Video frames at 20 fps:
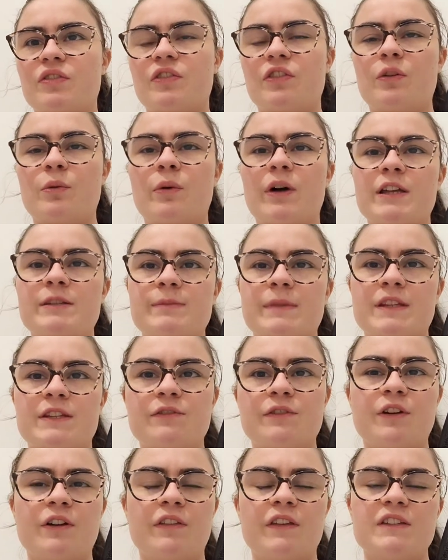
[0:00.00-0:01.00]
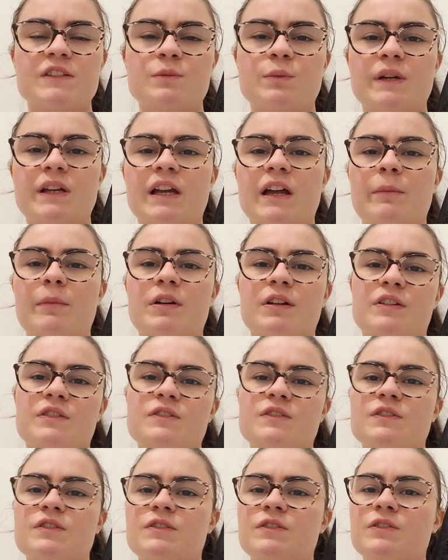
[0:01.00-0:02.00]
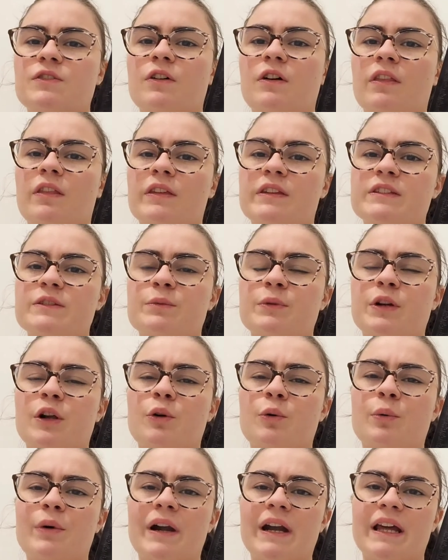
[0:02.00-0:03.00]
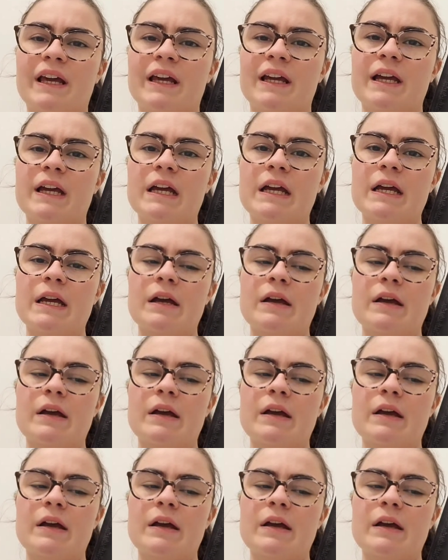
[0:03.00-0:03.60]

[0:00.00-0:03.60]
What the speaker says: The Wise Man's Fear this week, I'm going to start this one already.